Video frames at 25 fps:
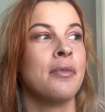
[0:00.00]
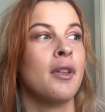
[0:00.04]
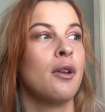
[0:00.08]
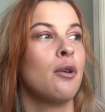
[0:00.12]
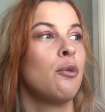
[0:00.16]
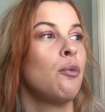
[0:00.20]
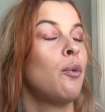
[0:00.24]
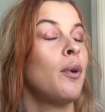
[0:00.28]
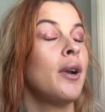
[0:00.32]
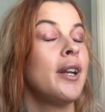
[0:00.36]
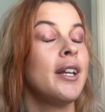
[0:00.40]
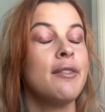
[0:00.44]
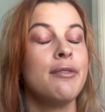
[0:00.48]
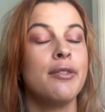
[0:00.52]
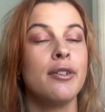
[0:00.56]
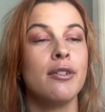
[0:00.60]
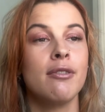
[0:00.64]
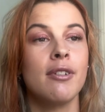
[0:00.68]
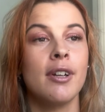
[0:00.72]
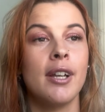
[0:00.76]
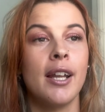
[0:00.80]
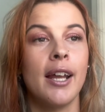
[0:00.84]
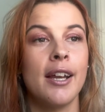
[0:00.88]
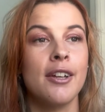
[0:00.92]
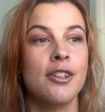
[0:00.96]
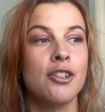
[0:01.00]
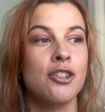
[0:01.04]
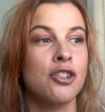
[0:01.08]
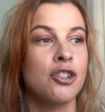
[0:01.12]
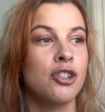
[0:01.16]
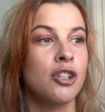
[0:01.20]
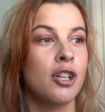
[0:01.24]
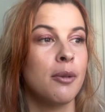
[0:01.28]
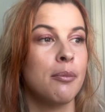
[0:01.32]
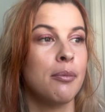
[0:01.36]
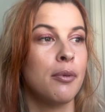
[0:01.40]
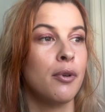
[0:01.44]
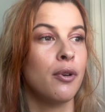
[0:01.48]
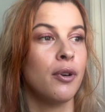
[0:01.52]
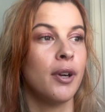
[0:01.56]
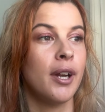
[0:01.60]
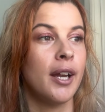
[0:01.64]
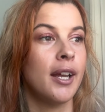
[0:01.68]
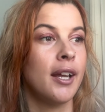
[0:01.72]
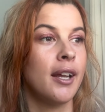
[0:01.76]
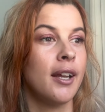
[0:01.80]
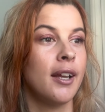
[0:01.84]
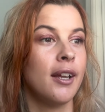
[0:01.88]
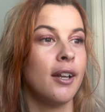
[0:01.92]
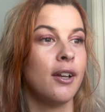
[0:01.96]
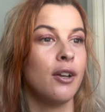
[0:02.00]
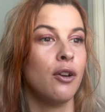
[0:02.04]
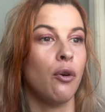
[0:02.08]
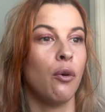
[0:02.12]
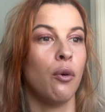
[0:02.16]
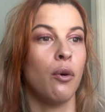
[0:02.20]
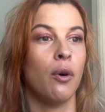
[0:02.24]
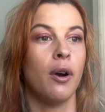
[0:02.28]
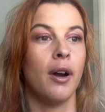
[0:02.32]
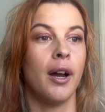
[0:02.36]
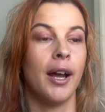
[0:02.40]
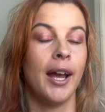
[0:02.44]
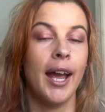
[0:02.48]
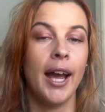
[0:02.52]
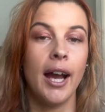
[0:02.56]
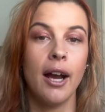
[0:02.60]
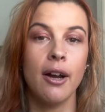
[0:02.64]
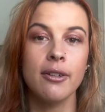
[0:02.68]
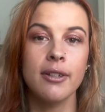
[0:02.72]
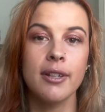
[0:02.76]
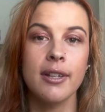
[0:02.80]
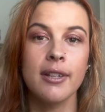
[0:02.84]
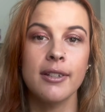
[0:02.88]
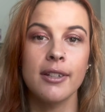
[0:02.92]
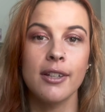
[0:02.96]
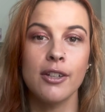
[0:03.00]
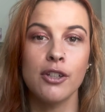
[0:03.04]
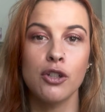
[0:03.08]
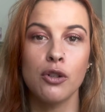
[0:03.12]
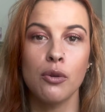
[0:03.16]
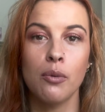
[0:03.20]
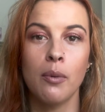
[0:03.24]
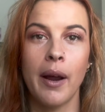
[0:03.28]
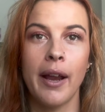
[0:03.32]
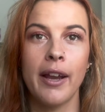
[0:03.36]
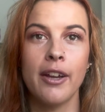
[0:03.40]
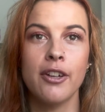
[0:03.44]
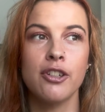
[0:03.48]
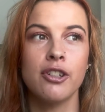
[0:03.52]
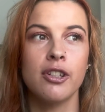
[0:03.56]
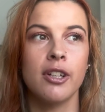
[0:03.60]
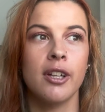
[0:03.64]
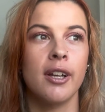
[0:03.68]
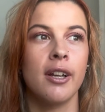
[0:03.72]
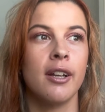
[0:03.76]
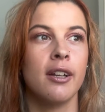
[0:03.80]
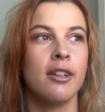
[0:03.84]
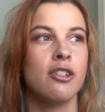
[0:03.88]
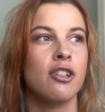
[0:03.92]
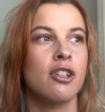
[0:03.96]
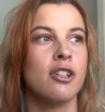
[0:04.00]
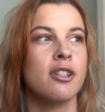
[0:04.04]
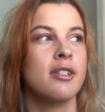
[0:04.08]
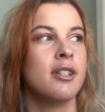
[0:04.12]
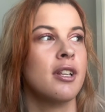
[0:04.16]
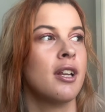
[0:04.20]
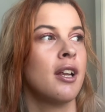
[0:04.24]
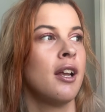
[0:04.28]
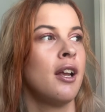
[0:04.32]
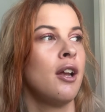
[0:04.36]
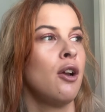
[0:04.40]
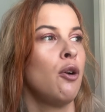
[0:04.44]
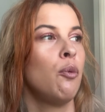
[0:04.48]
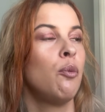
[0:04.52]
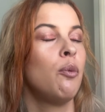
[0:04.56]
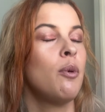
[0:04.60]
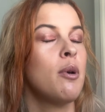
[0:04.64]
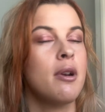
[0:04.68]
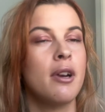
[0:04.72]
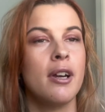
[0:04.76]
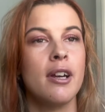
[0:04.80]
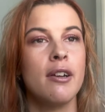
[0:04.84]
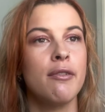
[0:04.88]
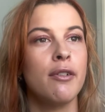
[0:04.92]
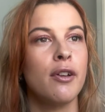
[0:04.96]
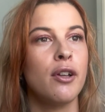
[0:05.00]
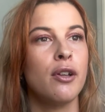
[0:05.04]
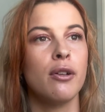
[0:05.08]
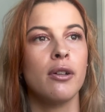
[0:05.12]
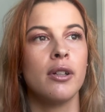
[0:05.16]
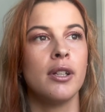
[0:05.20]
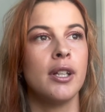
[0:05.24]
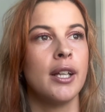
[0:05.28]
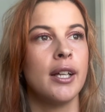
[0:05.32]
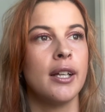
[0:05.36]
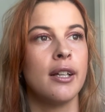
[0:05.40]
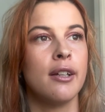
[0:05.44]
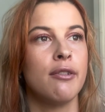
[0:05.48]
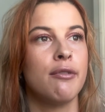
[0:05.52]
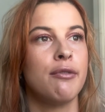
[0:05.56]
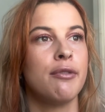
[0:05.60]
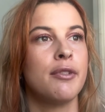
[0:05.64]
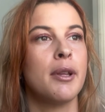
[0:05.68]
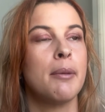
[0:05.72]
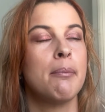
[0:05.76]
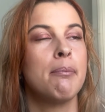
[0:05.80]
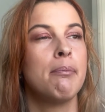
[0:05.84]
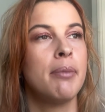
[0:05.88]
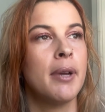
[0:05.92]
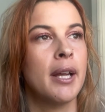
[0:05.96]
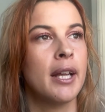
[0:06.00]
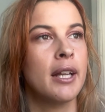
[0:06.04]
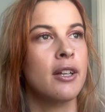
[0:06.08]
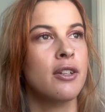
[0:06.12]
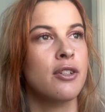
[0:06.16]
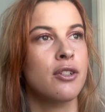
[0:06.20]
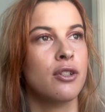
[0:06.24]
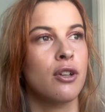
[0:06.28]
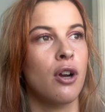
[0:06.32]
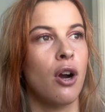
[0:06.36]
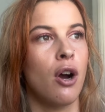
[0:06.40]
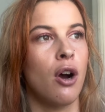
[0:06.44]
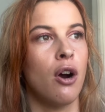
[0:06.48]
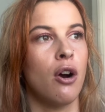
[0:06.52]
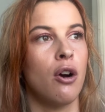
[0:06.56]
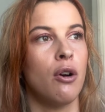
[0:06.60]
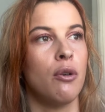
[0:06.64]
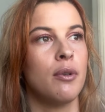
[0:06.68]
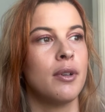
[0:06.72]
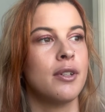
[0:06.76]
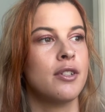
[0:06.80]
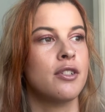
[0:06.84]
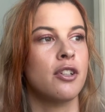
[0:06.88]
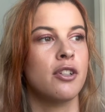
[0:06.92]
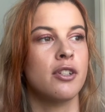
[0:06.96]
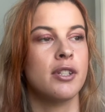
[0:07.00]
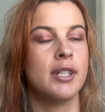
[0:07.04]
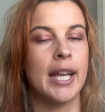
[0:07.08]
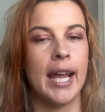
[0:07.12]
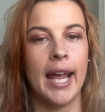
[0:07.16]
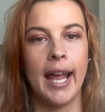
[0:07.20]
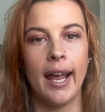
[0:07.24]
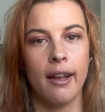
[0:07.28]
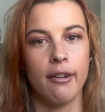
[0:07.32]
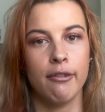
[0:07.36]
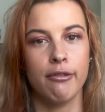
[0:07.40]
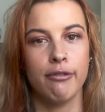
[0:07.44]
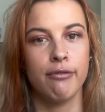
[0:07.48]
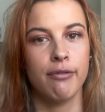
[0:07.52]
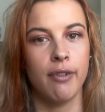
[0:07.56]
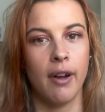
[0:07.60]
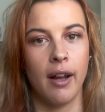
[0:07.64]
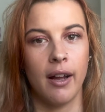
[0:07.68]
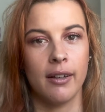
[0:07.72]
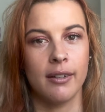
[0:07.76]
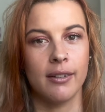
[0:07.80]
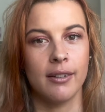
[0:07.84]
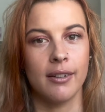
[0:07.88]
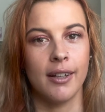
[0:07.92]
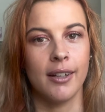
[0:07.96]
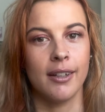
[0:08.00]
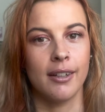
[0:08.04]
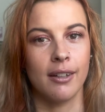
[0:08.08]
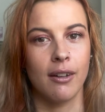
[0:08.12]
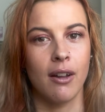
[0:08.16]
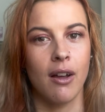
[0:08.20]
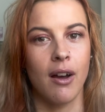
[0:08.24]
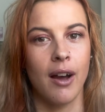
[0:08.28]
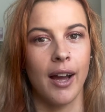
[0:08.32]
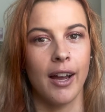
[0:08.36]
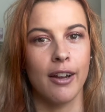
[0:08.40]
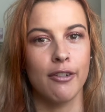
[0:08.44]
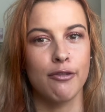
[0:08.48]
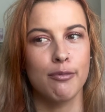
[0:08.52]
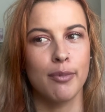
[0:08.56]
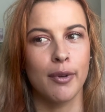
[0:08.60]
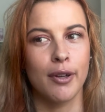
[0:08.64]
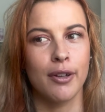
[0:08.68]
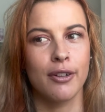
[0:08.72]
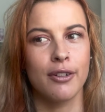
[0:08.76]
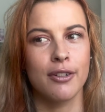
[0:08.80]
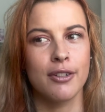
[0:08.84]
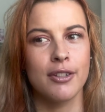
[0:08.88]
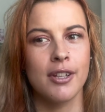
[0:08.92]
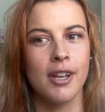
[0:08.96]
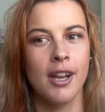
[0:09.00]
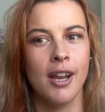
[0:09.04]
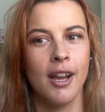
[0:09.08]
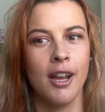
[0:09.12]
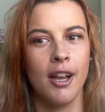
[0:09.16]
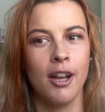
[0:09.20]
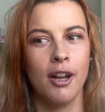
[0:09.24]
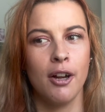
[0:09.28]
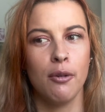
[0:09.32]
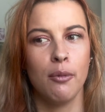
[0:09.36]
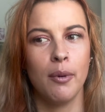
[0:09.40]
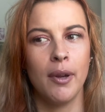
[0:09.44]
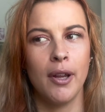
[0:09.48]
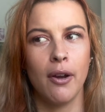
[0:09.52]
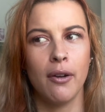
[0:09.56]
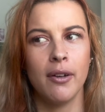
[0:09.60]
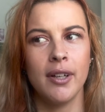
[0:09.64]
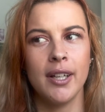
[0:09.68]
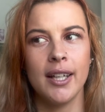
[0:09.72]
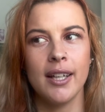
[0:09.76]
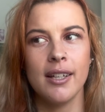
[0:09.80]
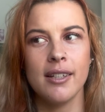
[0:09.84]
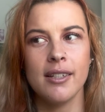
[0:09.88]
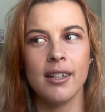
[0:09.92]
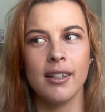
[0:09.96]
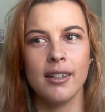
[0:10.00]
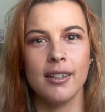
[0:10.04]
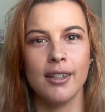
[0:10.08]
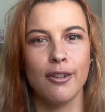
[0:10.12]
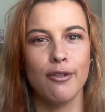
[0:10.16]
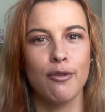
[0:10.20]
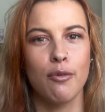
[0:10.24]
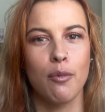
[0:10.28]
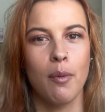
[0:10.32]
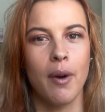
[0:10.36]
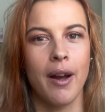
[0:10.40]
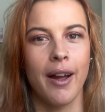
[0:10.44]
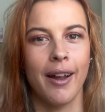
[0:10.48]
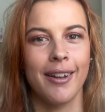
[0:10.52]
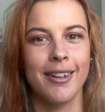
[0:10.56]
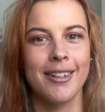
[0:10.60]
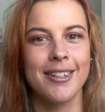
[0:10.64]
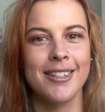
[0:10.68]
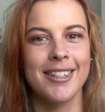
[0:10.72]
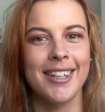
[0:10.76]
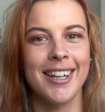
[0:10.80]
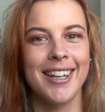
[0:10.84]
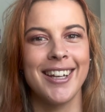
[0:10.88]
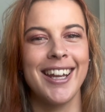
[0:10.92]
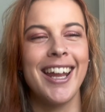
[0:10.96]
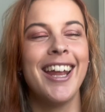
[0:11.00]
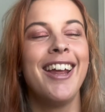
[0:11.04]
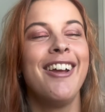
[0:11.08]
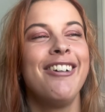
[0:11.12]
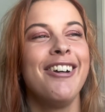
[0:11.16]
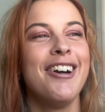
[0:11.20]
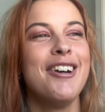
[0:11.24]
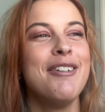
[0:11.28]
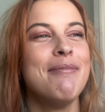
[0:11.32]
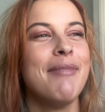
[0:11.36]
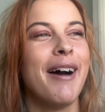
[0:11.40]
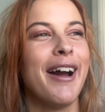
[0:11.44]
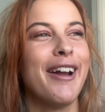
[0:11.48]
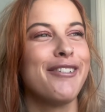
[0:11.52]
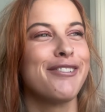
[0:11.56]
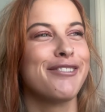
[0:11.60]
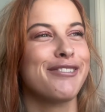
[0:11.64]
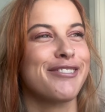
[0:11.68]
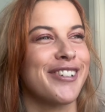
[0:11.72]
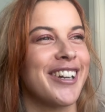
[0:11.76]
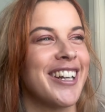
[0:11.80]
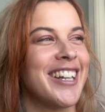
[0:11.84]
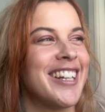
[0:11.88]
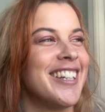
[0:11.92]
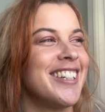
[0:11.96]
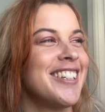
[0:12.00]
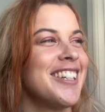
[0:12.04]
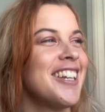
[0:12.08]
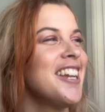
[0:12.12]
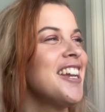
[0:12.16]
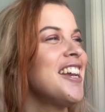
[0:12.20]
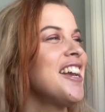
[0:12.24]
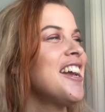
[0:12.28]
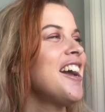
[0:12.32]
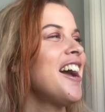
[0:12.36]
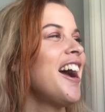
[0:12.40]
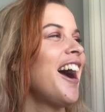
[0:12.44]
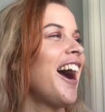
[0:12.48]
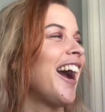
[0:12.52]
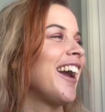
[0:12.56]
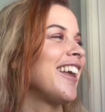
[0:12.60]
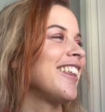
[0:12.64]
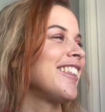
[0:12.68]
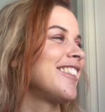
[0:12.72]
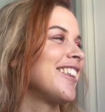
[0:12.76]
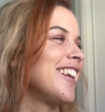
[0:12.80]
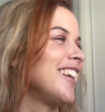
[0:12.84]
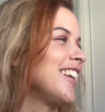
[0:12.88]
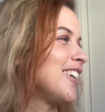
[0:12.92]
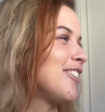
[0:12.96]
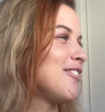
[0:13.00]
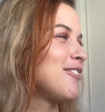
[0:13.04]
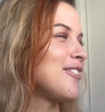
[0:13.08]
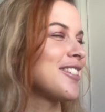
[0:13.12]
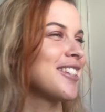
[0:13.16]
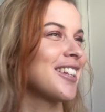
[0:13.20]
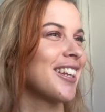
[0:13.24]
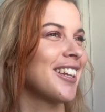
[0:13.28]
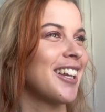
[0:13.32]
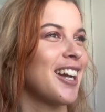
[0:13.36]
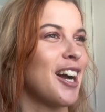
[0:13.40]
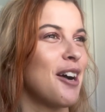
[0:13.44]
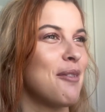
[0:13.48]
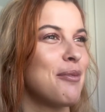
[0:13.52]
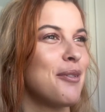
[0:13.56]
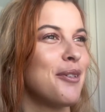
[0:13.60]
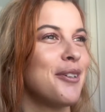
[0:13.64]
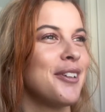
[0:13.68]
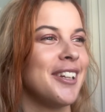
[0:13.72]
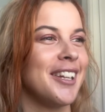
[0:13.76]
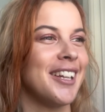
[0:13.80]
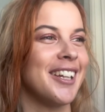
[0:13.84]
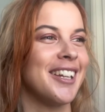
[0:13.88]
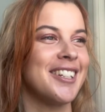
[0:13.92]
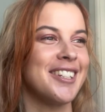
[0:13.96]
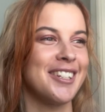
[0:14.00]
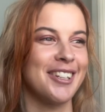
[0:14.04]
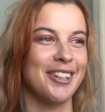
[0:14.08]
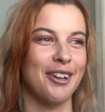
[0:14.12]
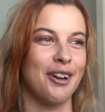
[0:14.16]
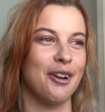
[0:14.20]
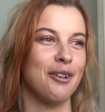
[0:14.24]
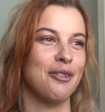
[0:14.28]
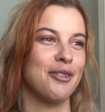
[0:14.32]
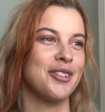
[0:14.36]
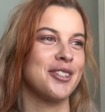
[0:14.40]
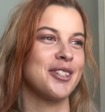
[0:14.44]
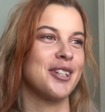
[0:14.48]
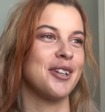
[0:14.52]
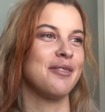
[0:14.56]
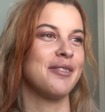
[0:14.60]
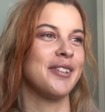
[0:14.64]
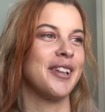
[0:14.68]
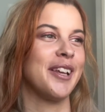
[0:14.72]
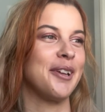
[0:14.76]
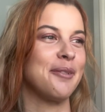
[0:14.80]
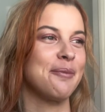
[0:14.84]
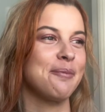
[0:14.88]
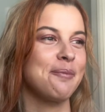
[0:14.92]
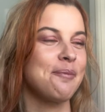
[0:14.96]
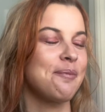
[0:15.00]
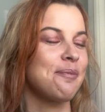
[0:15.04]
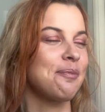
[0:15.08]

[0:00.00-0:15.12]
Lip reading: whatever relationship you're in or housing situation, just wherever you live, the biggest goal is just to have fun in life, because we only get to live once. And even my friend, I think it was a couple years ago or something,